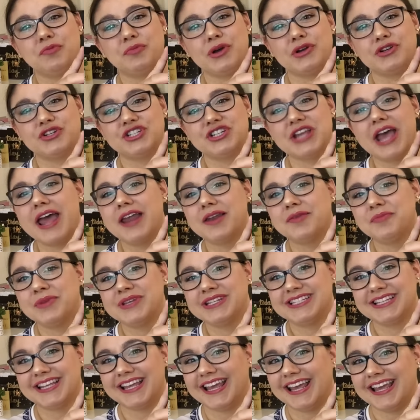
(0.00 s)
Pochette
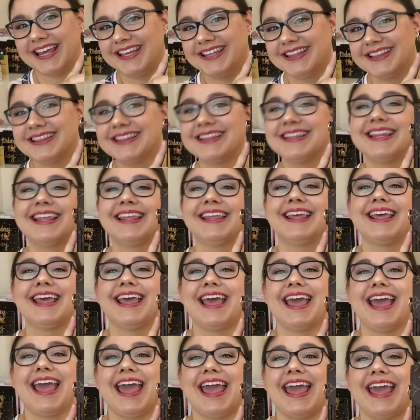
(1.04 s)
Métis.
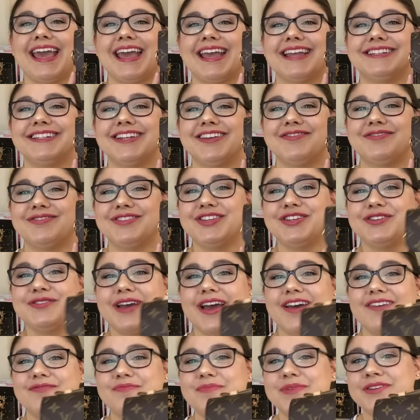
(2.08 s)
And if you
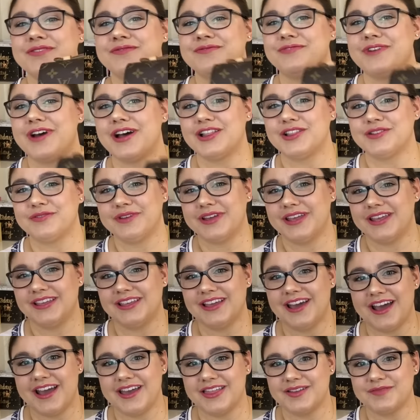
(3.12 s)
have been
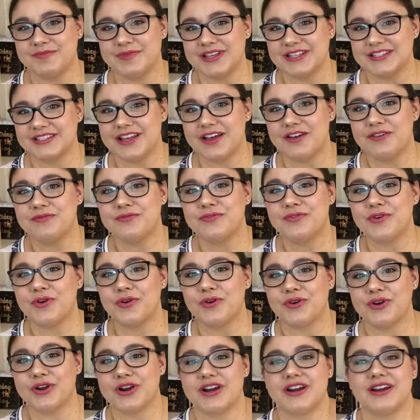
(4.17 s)
following either myself
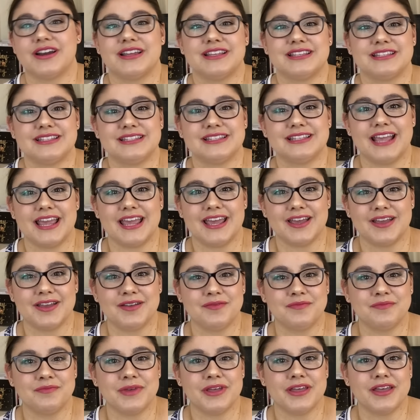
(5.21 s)
or
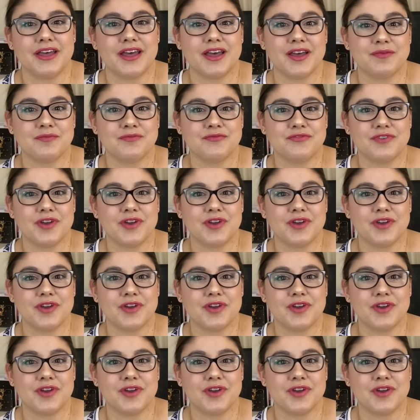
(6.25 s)
Sam um,